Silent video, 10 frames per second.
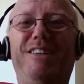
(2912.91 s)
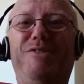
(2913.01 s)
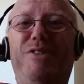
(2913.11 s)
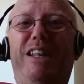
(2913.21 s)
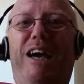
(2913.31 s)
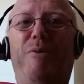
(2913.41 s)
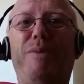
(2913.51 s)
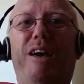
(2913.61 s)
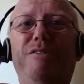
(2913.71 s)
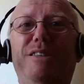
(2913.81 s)
You really helped
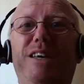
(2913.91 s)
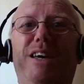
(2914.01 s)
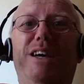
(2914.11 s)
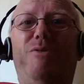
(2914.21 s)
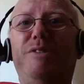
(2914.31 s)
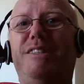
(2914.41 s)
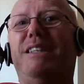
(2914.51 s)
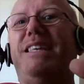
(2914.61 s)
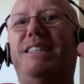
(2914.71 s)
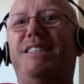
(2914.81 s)
me out. I wanted
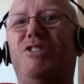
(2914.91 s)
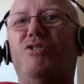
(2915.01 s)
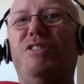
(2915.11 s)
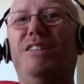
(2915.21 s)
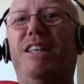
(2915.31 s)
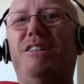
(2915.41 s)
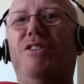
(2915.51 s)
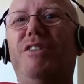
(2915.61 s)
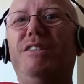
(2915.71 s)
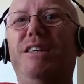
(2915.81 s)
to test the
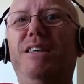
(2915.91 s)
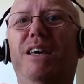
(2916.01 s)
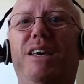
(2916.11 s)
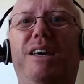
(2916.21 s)
technology.